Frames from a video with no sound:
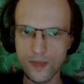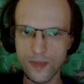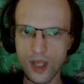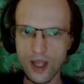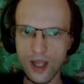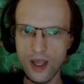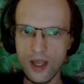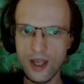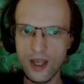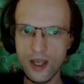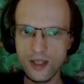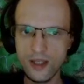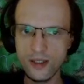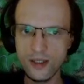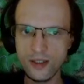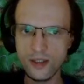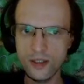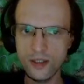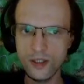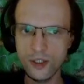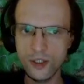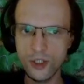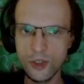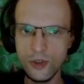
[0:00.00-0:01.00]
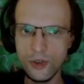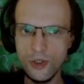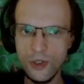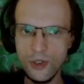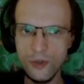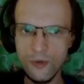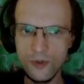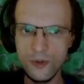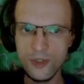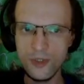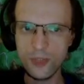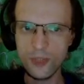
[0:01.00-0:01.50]
and to
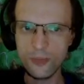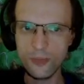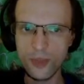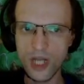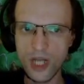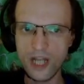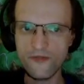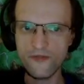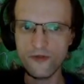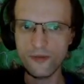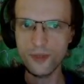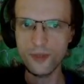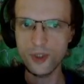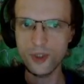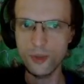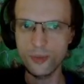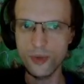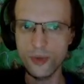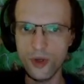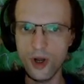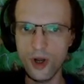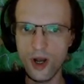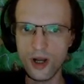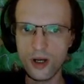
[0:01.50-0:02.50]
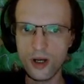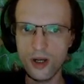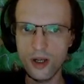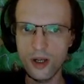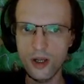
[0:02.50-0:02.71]
use this platform to block.